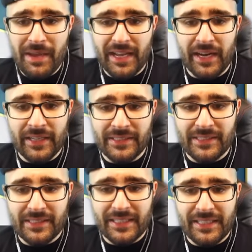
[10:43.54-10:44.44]

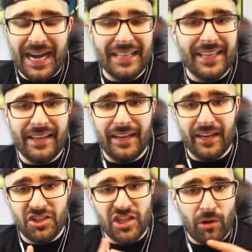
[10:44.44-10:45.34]
because Conte
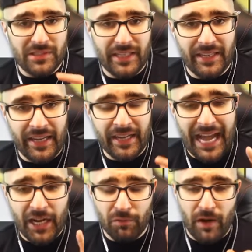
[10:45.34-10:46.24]
needed a Chelsea link.
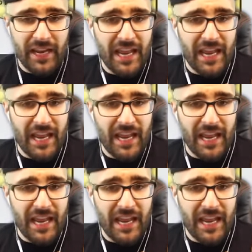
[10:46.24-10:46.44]
I could run